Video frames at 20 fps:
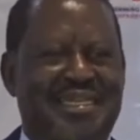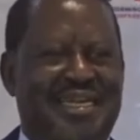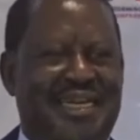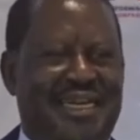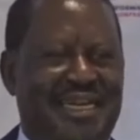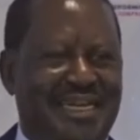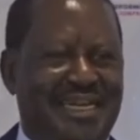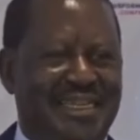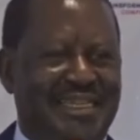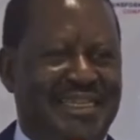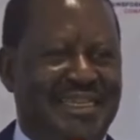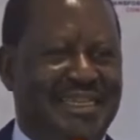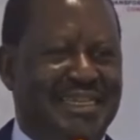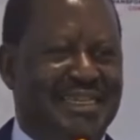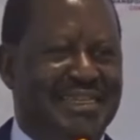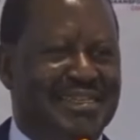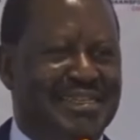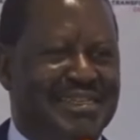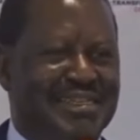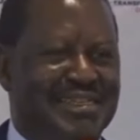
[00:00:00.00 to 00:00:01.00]

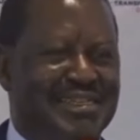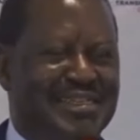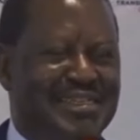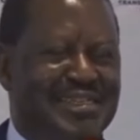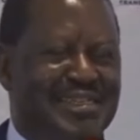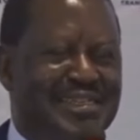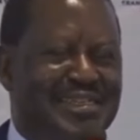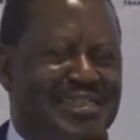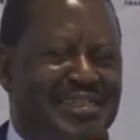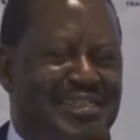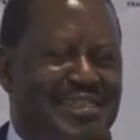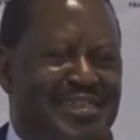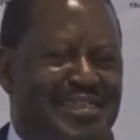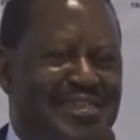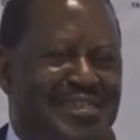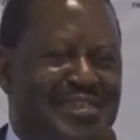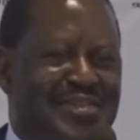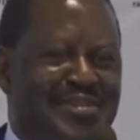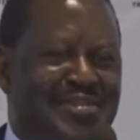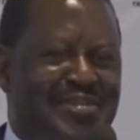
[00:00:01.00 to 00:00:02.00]
Either
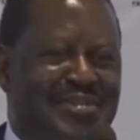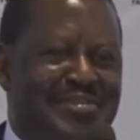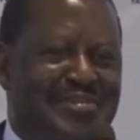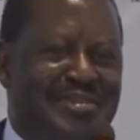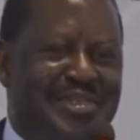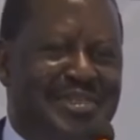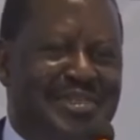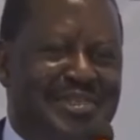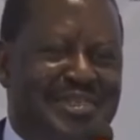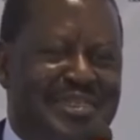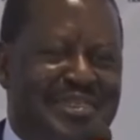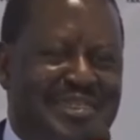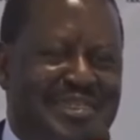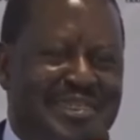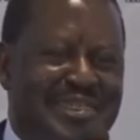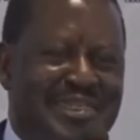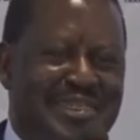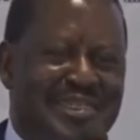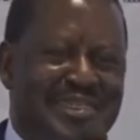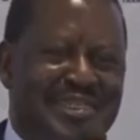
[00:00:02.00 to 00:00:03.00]
you will be
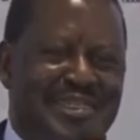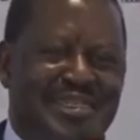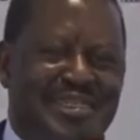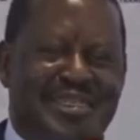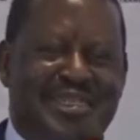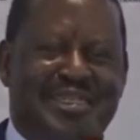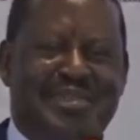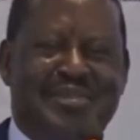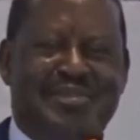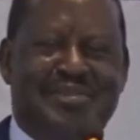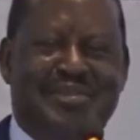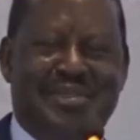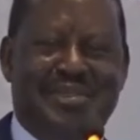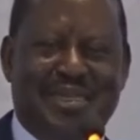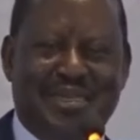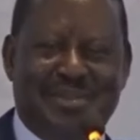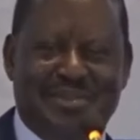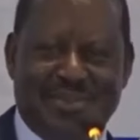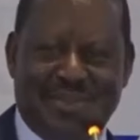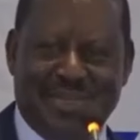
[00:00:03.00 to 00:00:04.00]
treated and you will
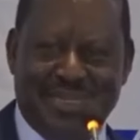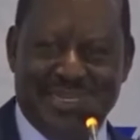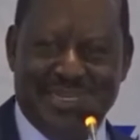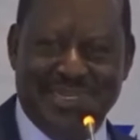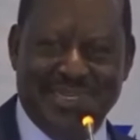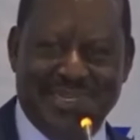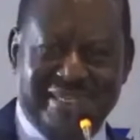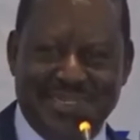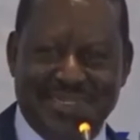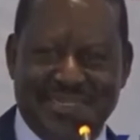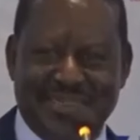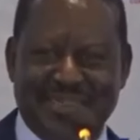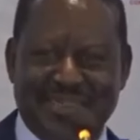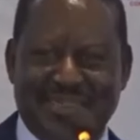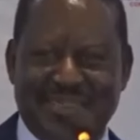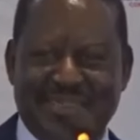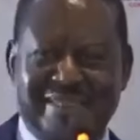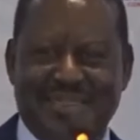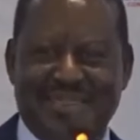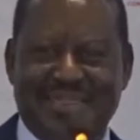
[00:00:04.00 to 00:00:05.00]
get well.
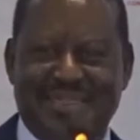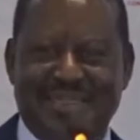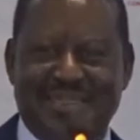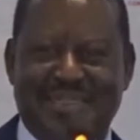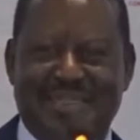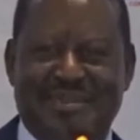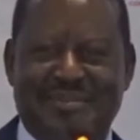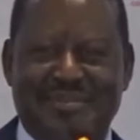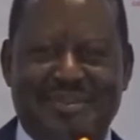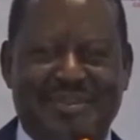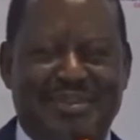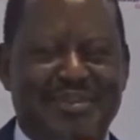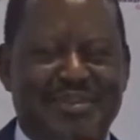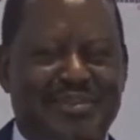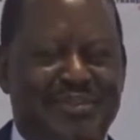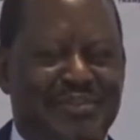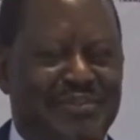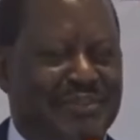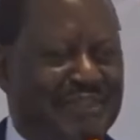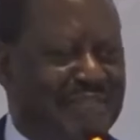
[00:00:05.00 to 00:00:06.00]
They have nothing
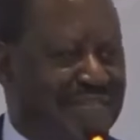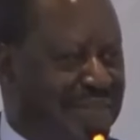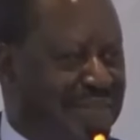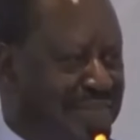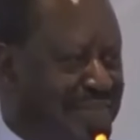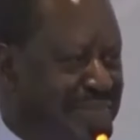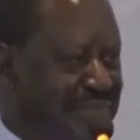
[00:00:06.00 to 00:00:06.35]
to fear.